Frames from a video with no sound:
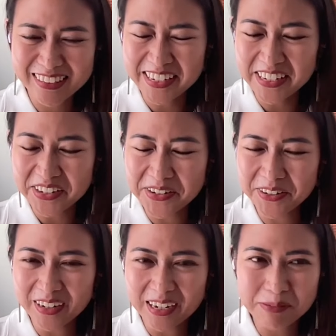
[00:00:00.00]
Thank
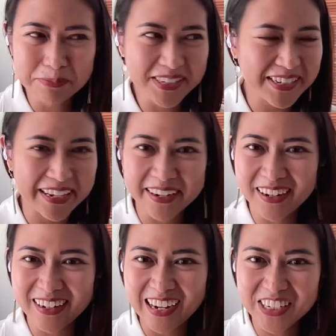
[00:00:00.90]
you. I'm a bit
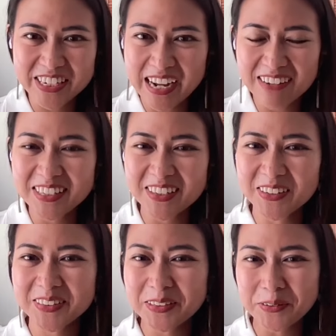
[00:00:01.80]
scared. Actually, I
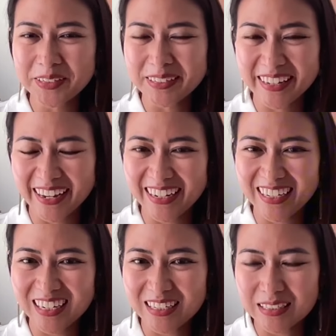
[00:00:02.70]
haven't looked into it
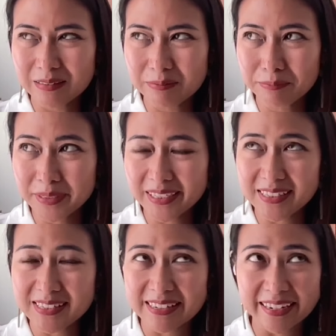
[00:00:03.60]
again. But
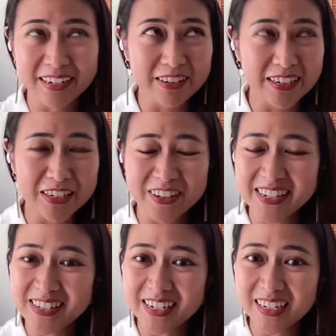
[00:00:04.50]
it's getting really
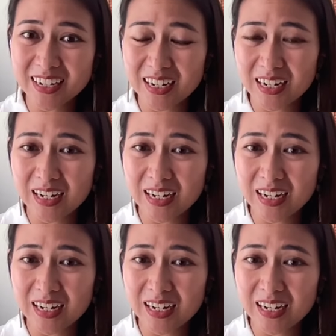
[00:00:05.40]
crazy.